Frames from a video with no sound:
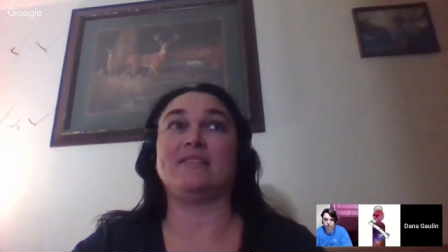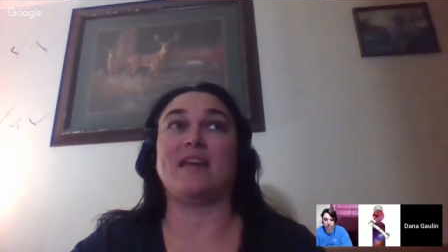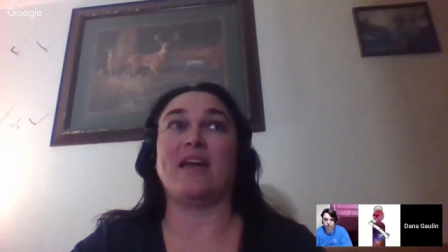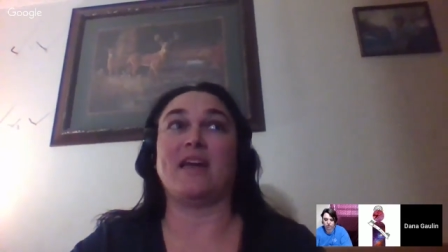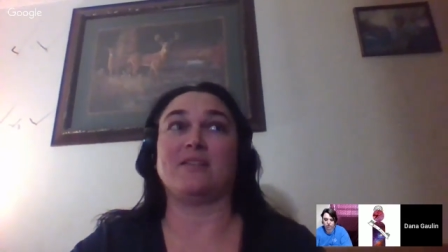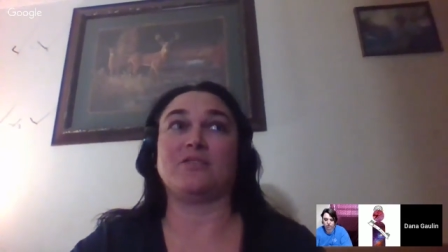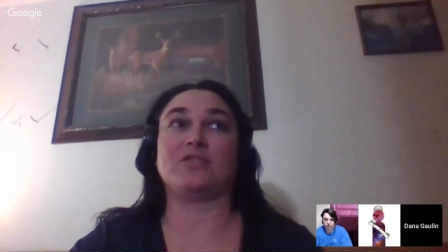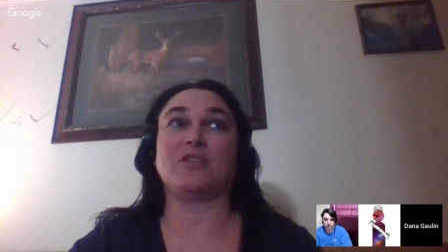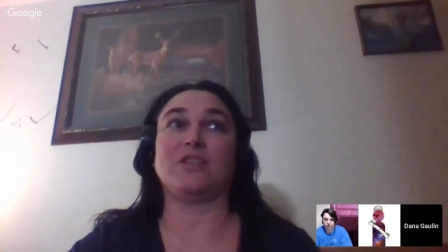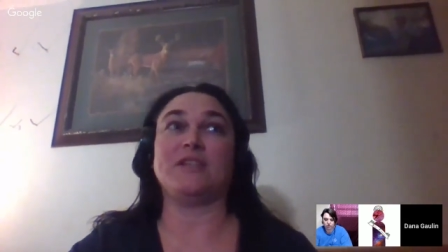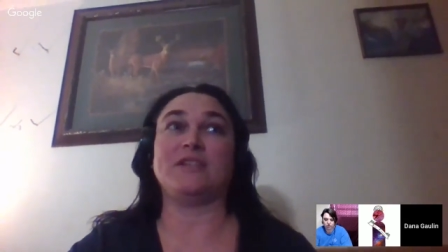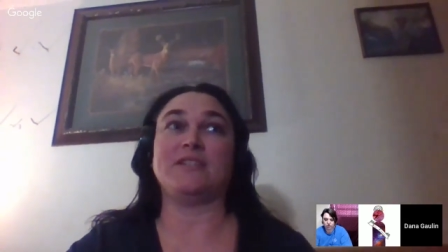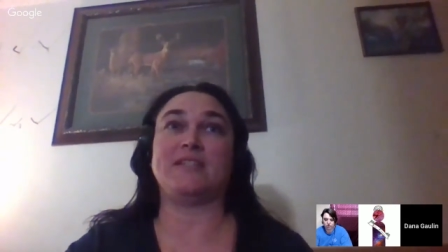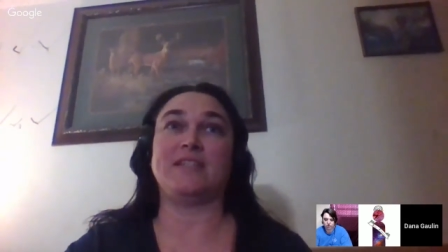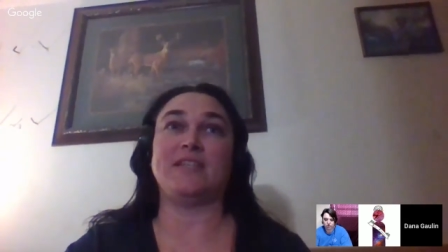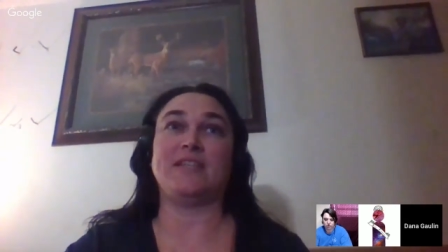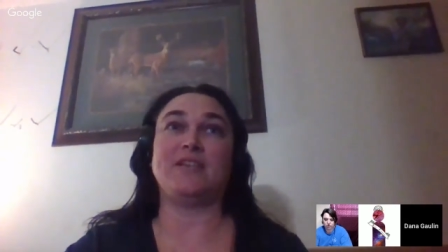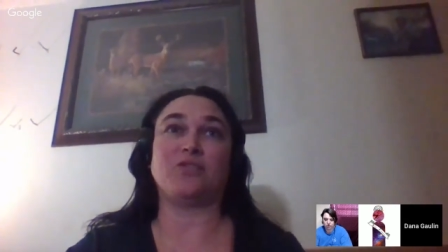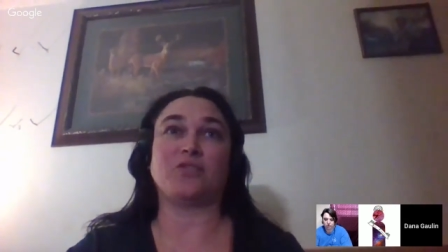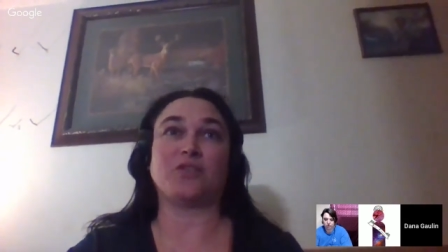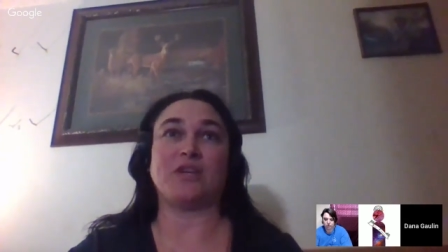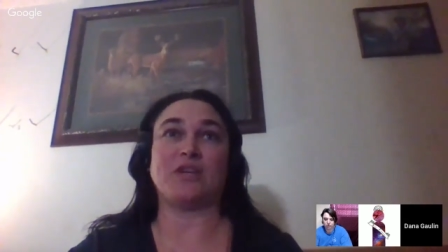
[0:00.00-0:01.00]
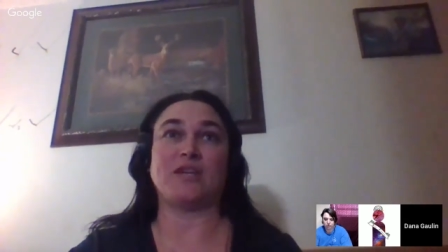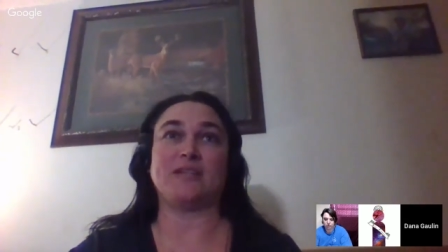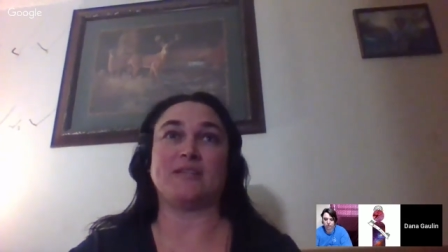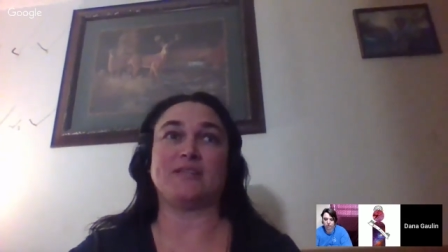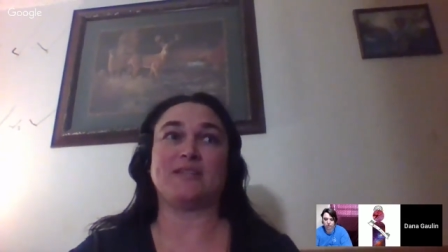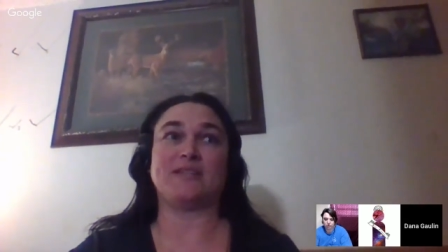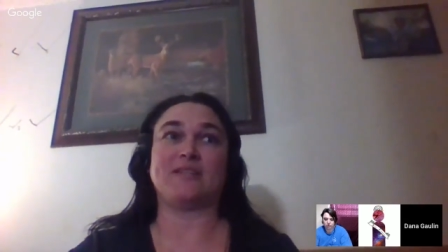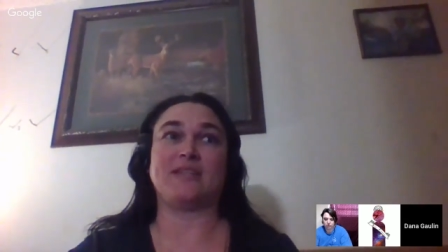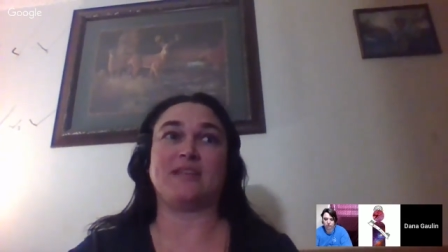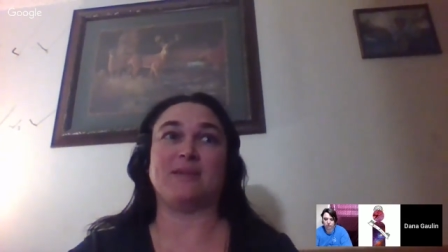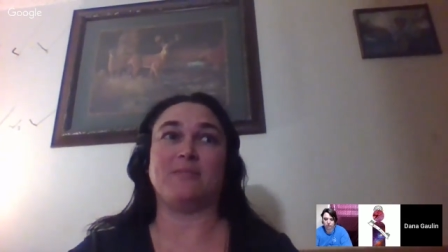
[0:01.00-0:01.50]
actually
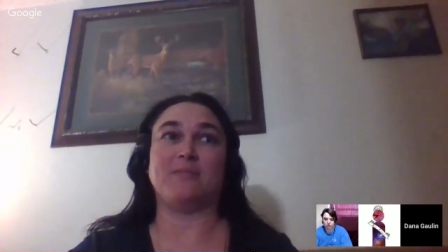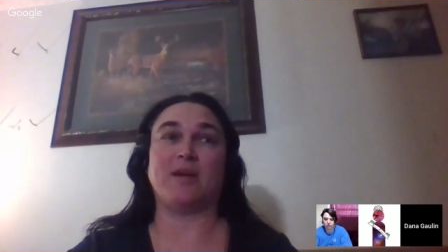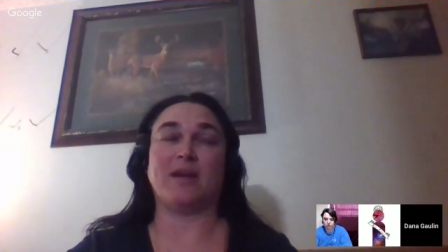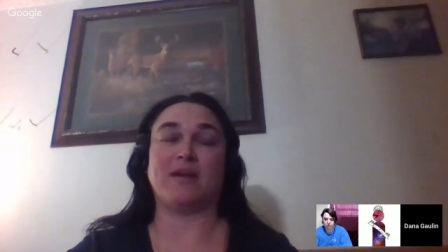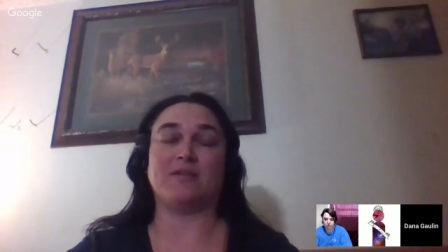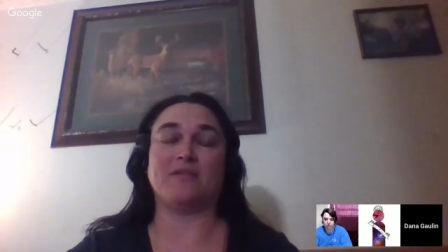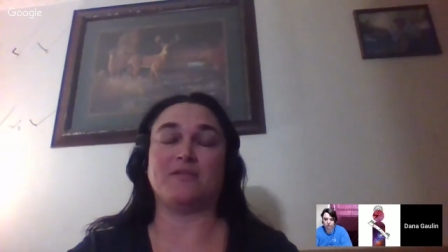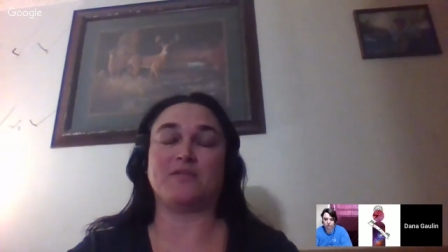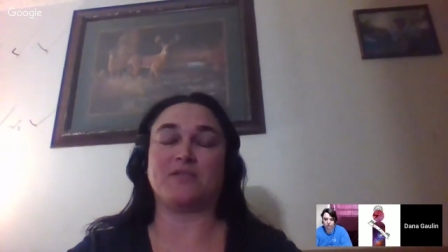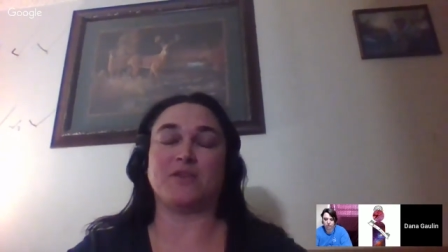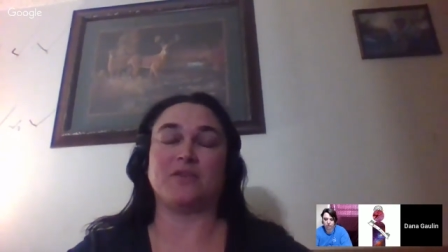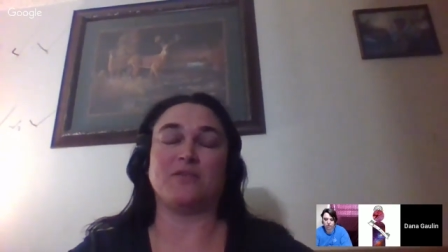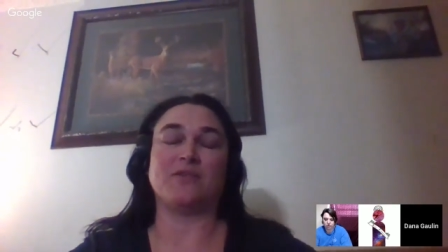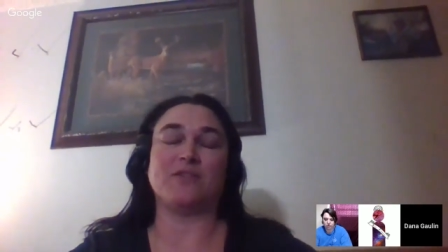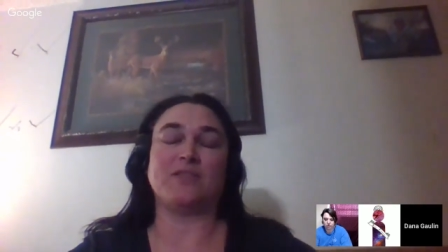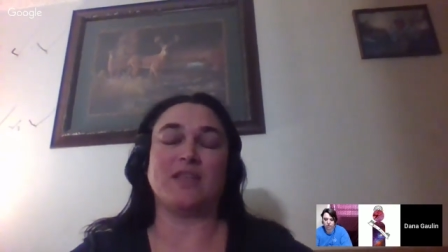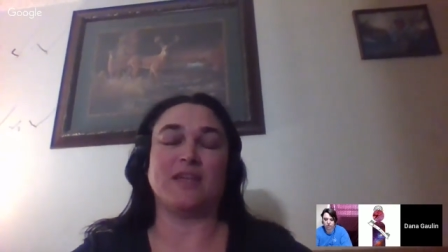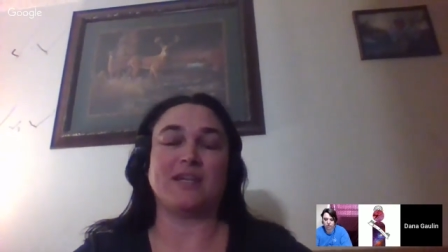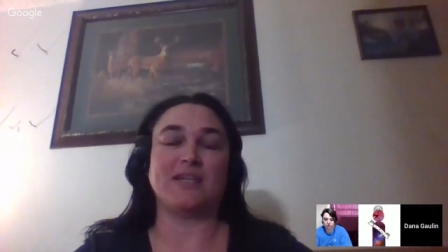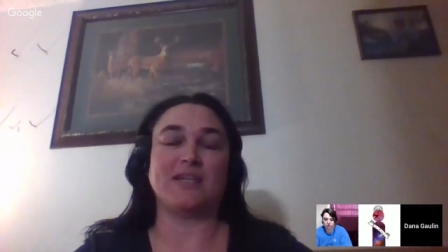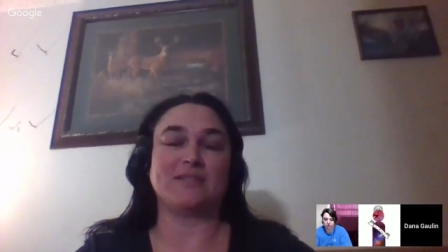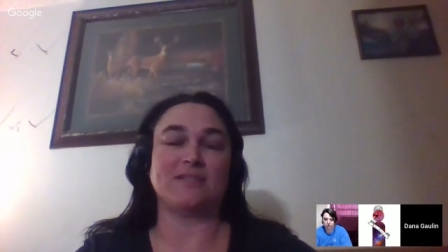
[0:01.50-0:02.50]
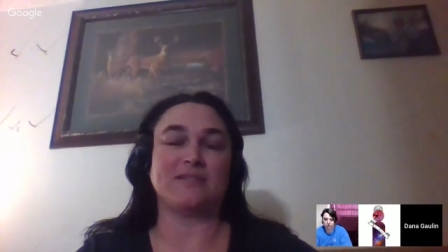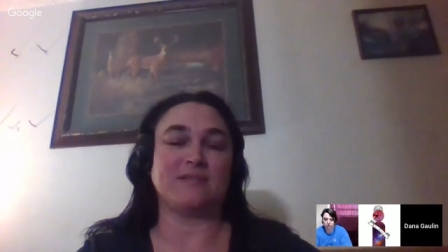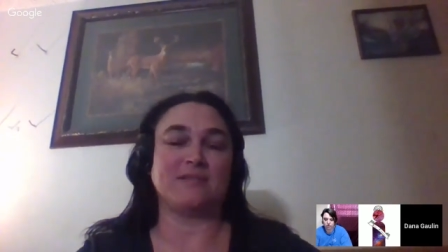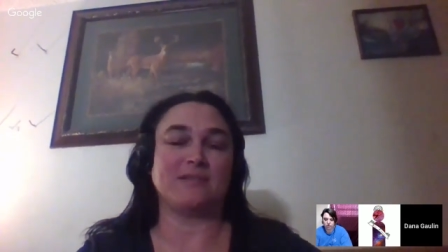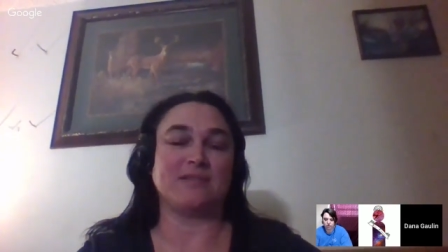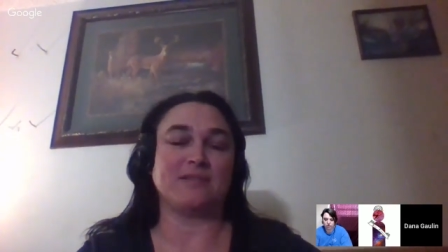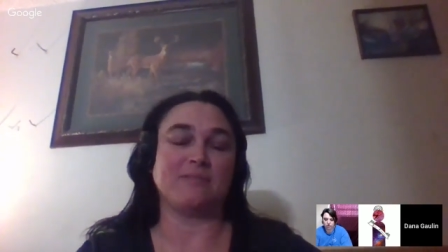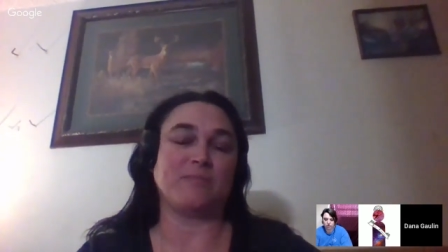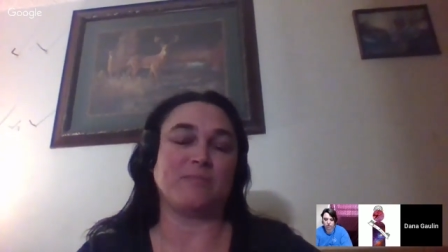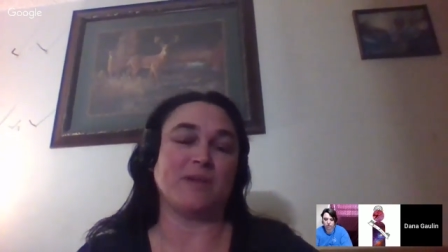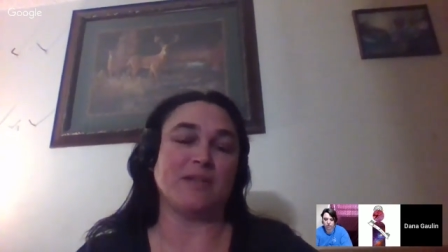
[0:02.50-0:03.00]
decreased the amount of soda that he's
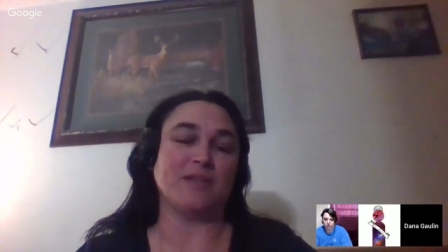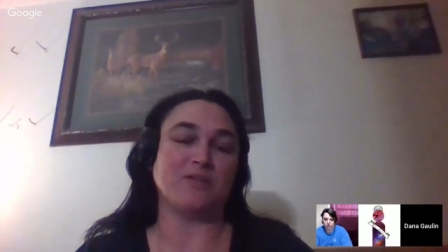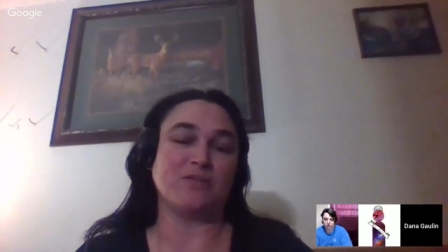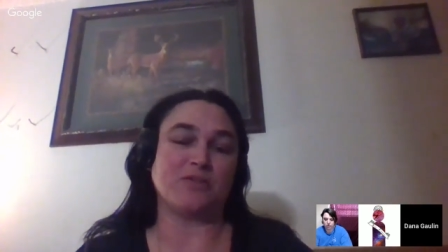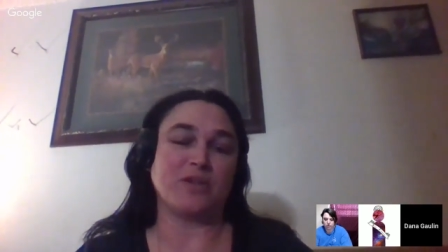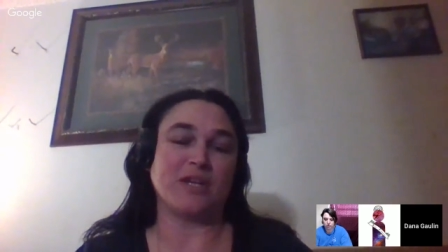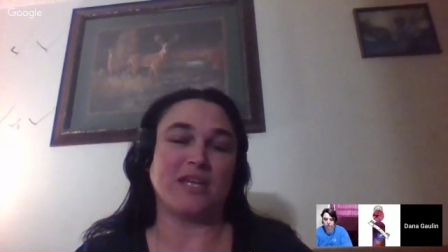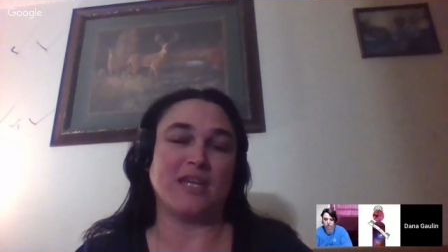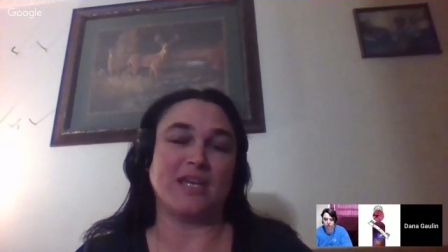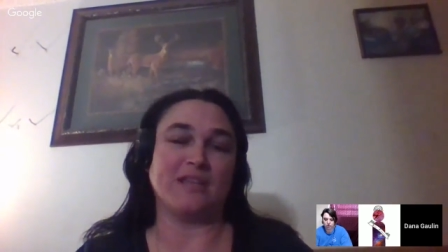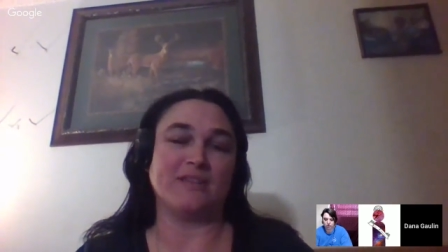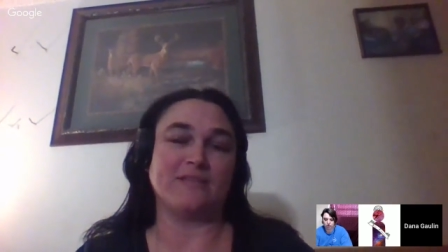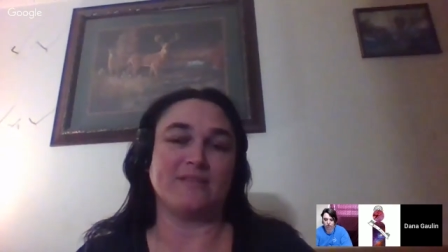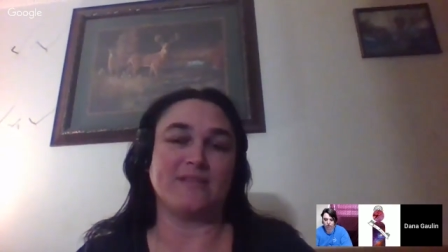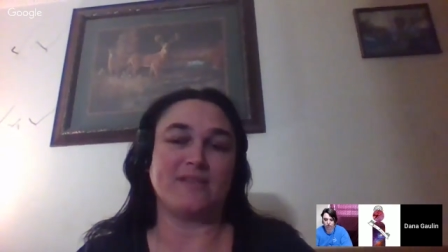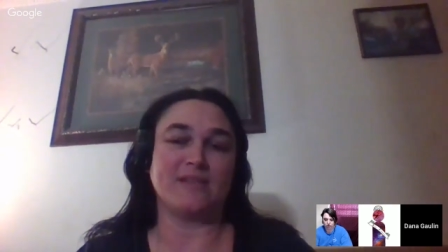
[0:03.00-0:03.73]
been drinking.